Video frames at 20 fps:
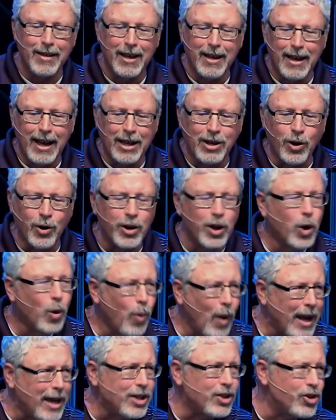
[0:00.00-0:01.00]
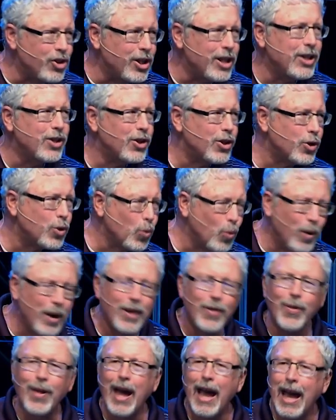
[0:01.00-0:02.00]
And don't equate Jesus
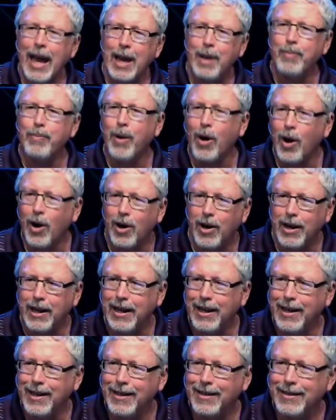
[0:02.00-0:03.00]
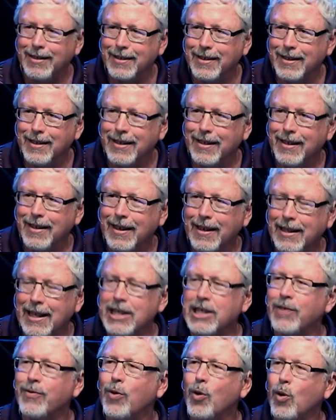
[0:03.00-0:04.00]
with a party,
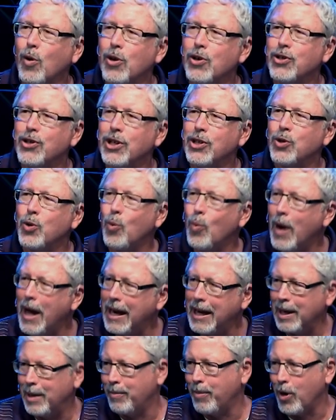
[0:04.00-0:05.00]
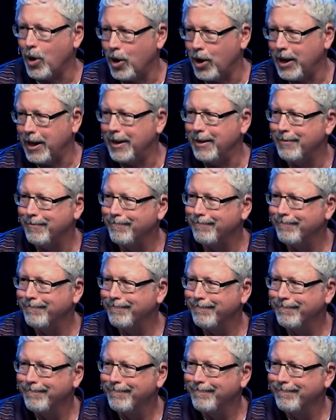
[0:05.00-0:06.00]
unless, of course, it's a wedding party.
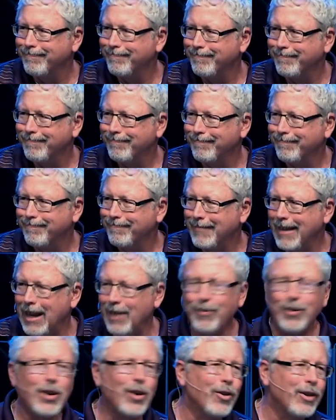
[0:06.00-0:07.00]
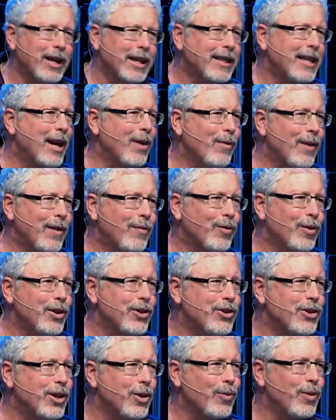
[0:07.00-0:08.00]
And if you don't get that reference,
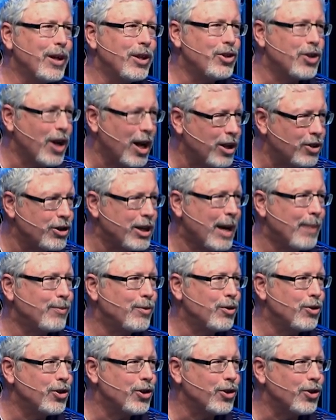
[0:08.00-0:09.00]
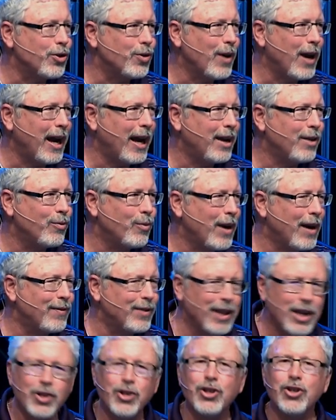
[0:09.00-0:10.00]
then read John chapter 2 and
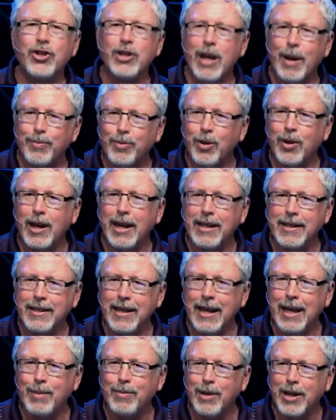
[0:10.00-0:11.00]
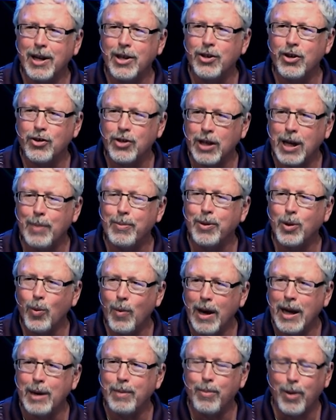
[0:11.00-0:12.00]
Revelation chapter 19 because there's a couple of
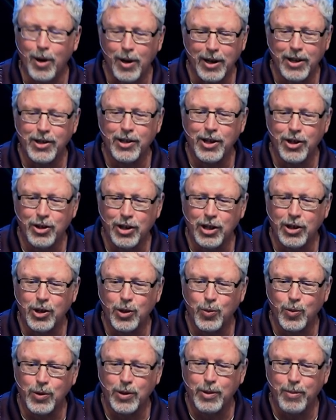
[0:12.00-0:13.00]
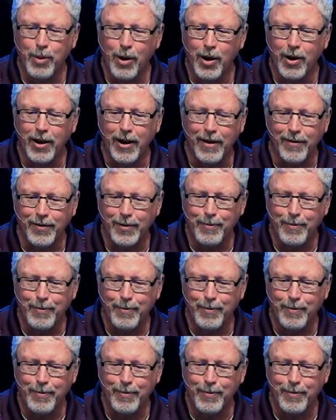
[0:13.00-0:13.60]
wedding parties that Jesus was a part of.